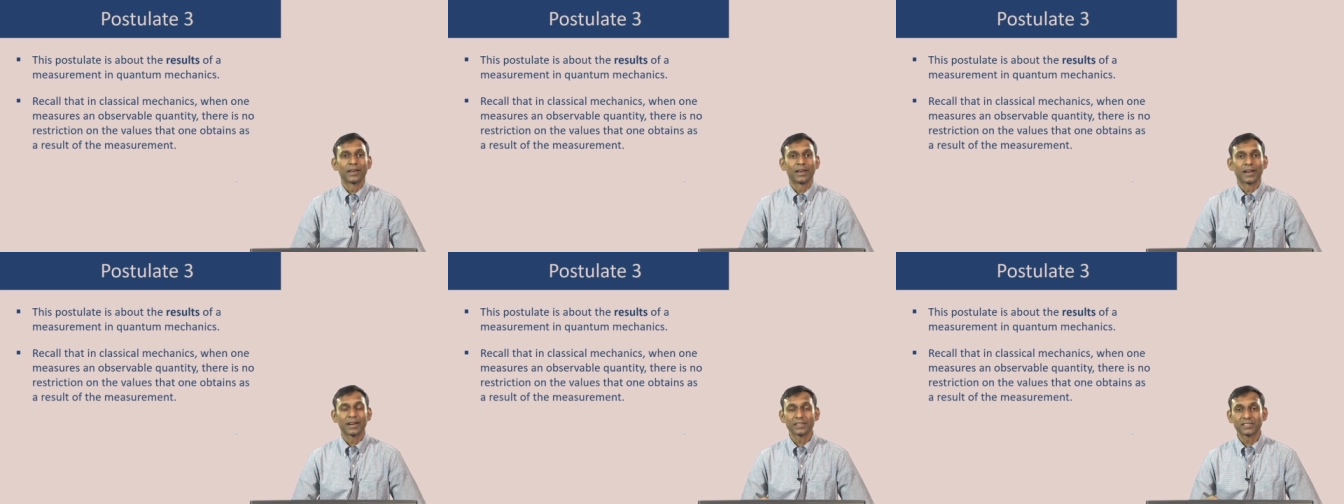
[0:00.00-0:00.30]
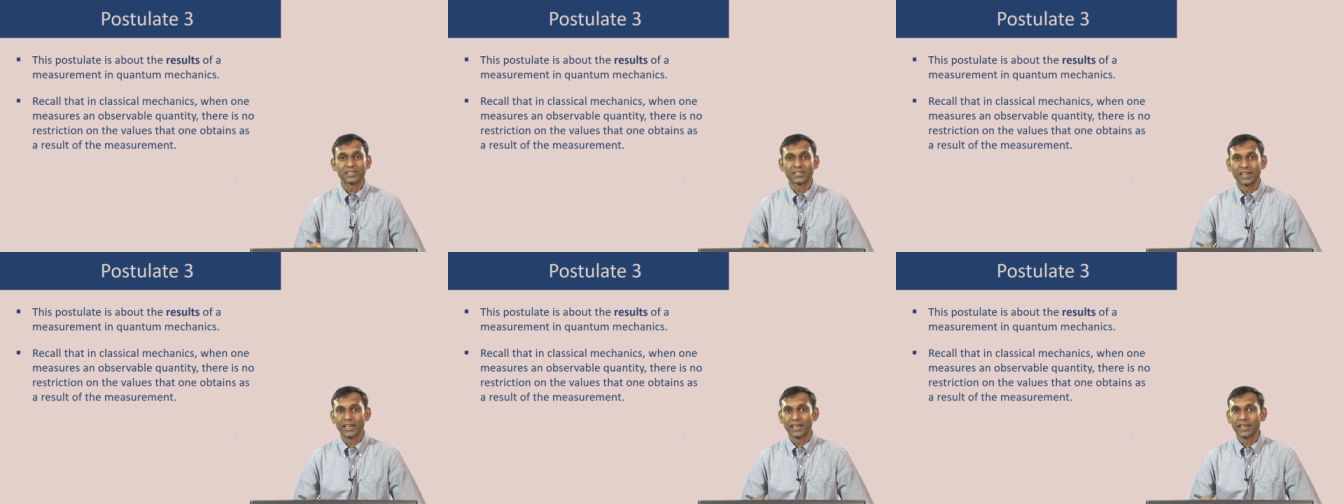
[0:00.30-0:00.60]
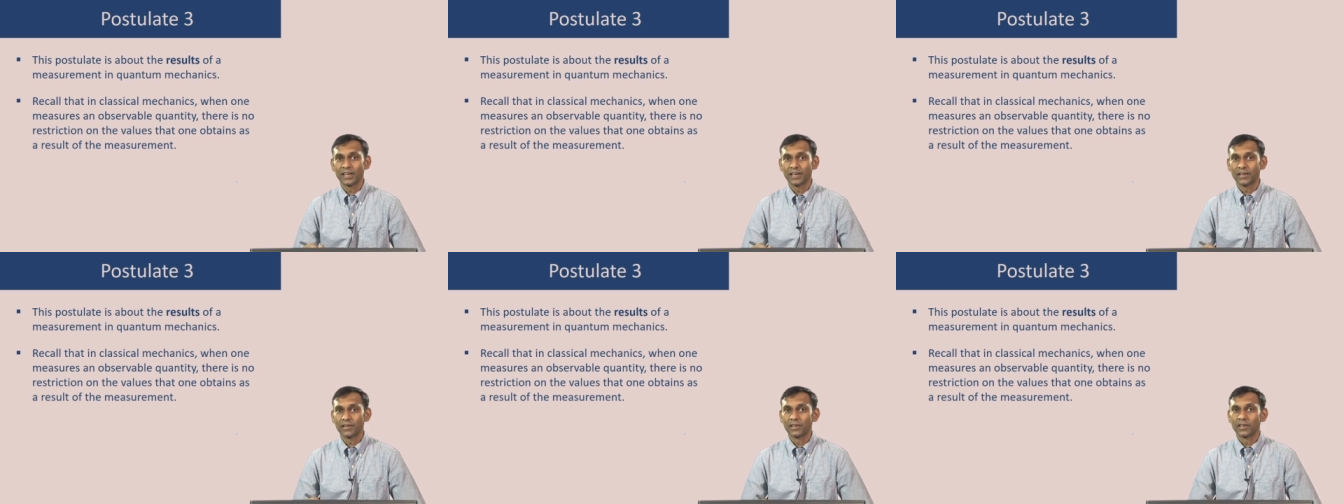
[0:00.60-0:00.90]
let us say
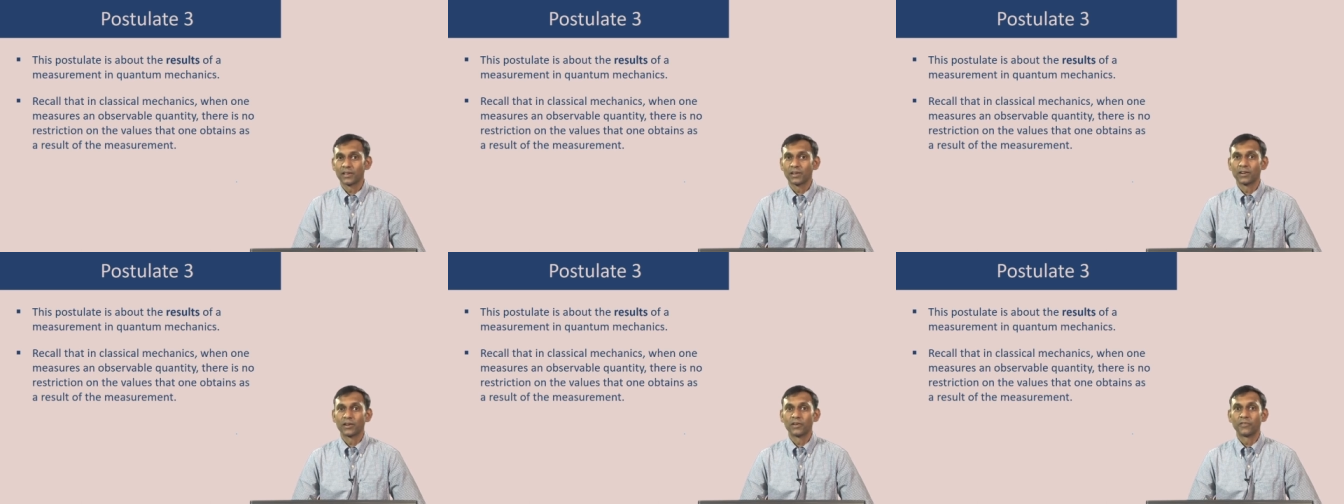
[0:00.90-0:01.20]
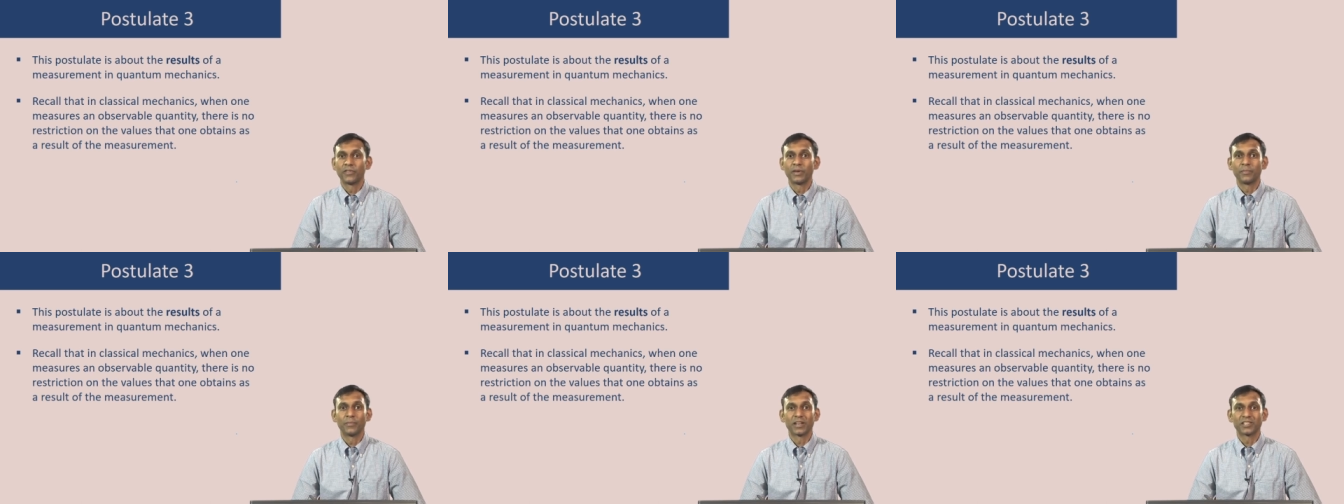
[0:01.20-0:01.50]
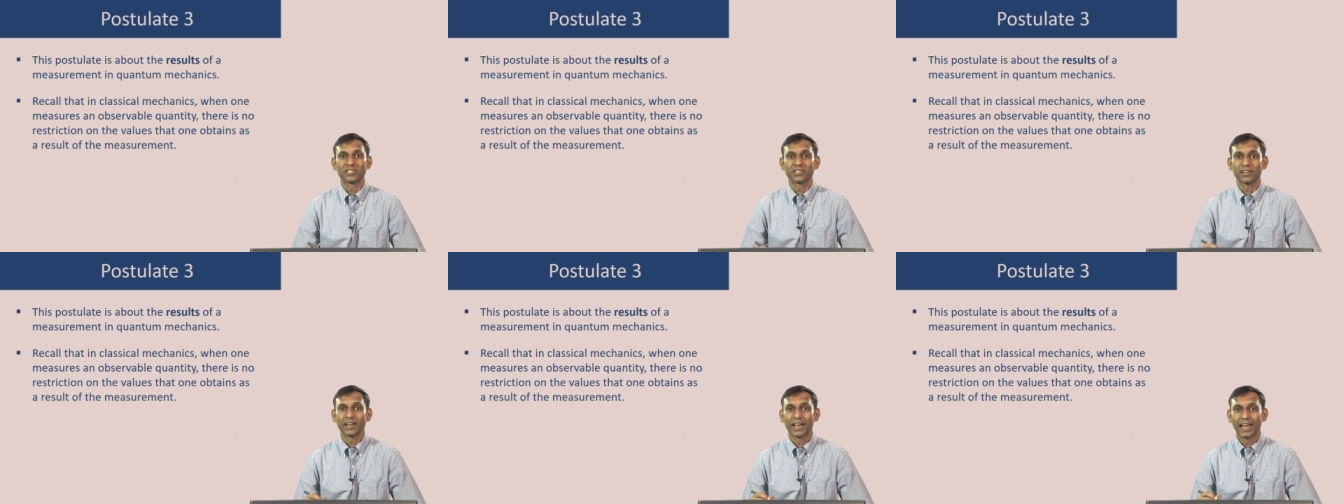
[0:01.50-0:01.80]
we
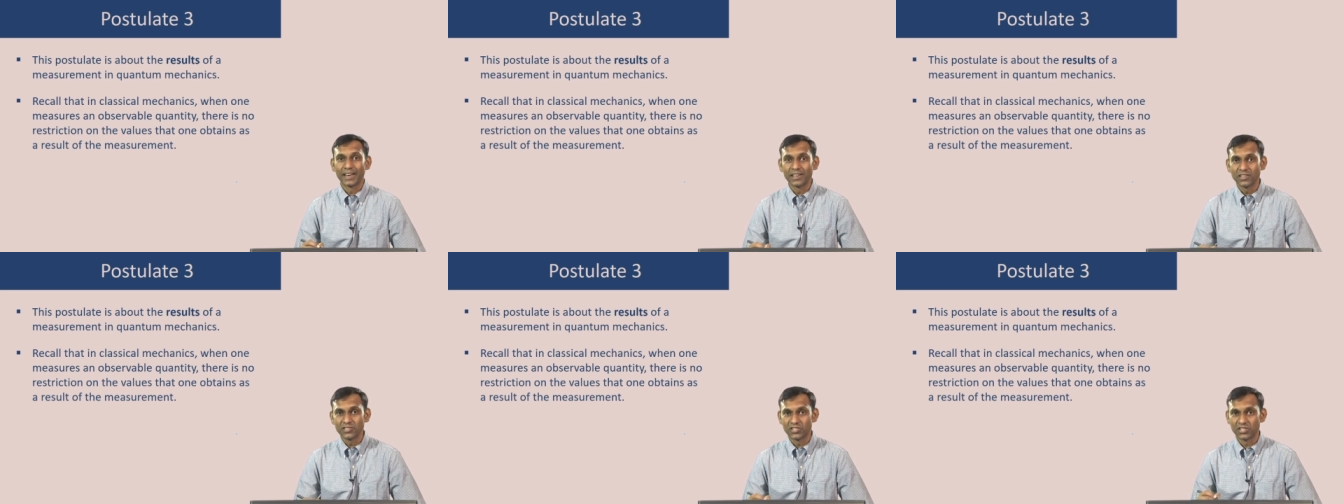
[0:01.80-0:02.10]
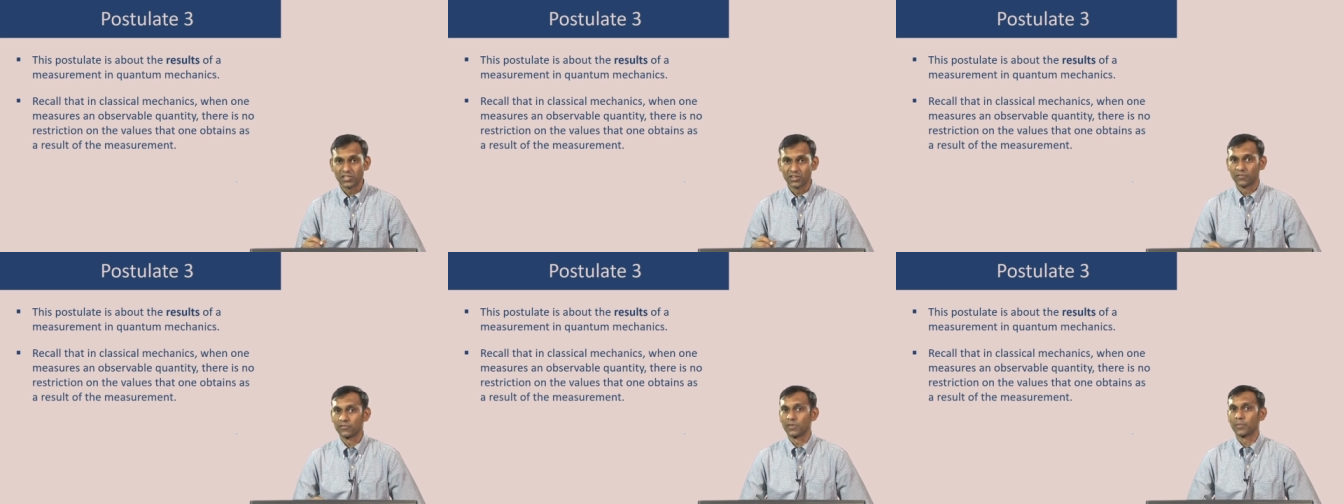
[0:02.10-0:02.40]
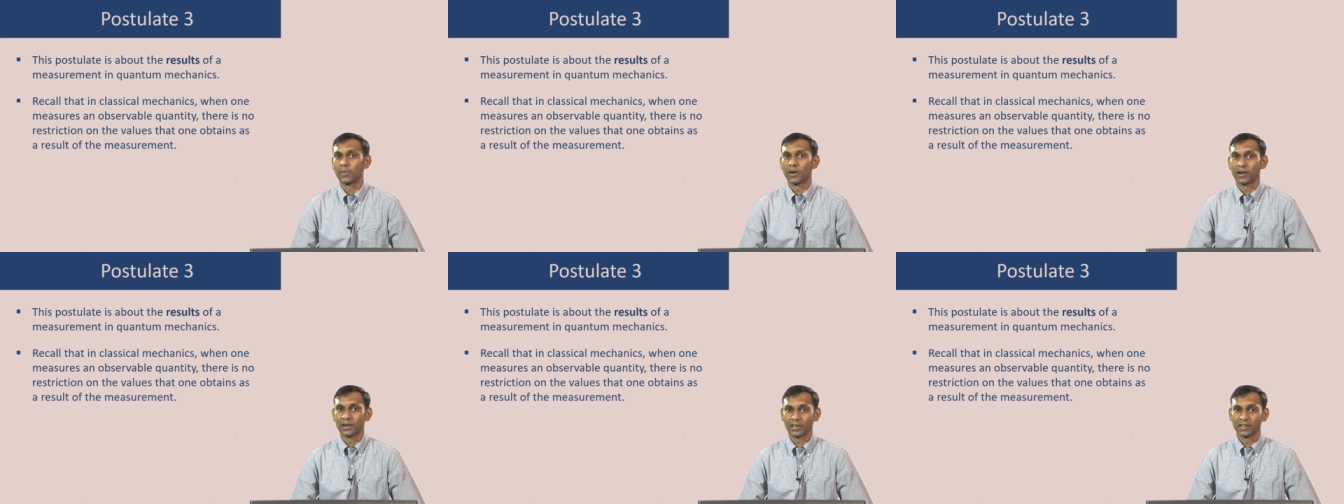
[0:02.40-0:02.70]
measure energy of
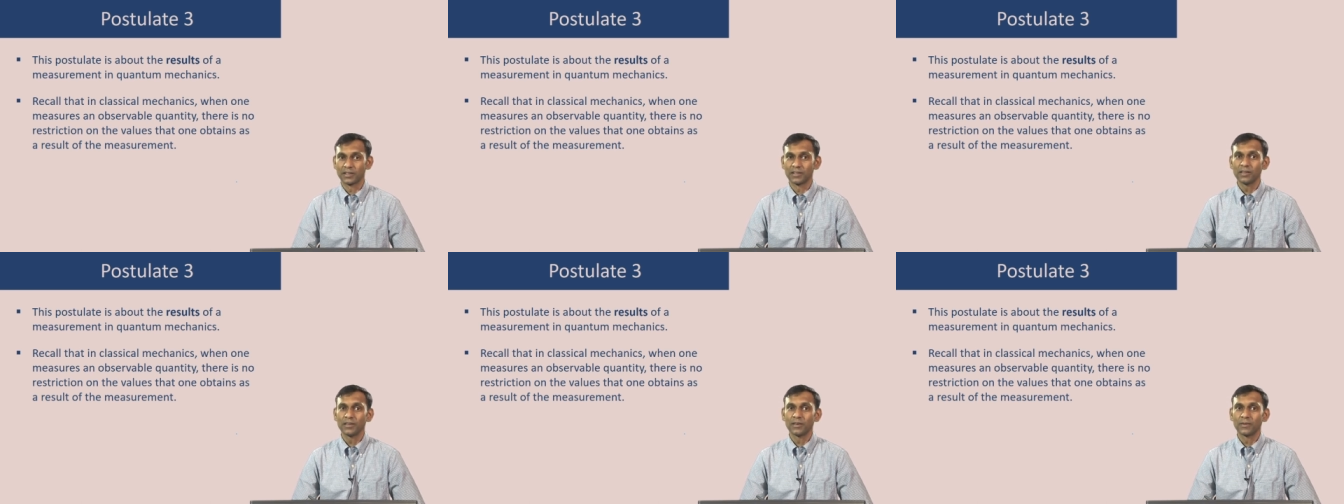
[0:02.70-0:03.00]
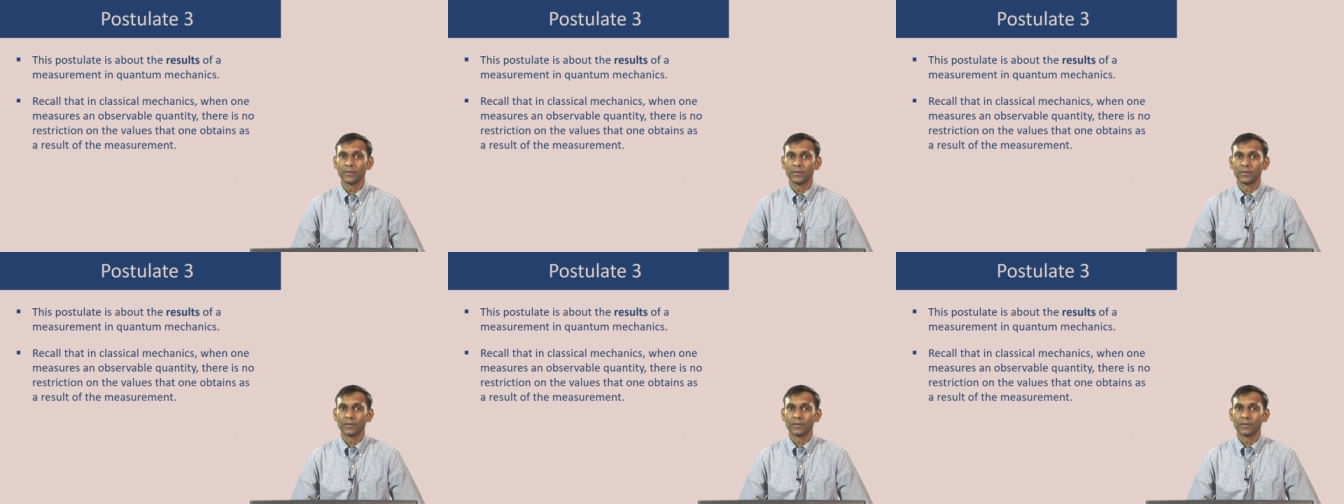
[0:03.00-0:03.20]
a particle